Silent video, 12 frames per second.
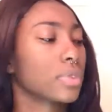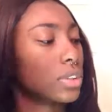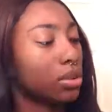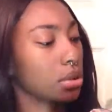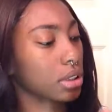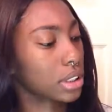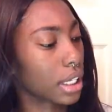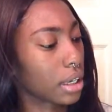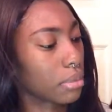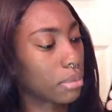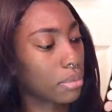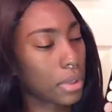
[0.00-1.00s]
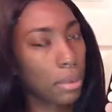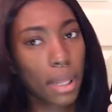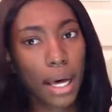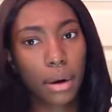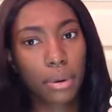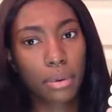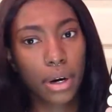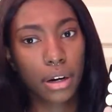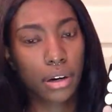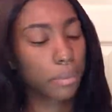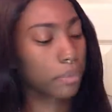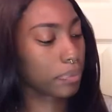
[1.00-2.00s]
So I'm gonna take the black one right
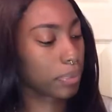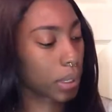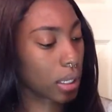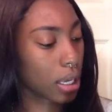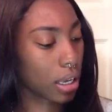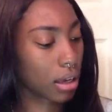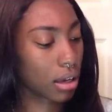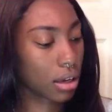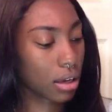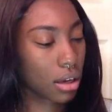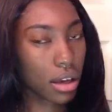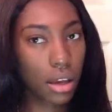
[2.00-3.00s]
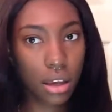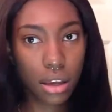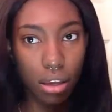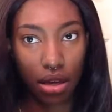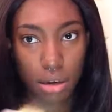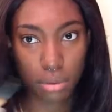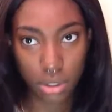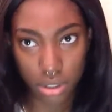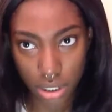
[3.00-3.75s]
here, and I'm gonna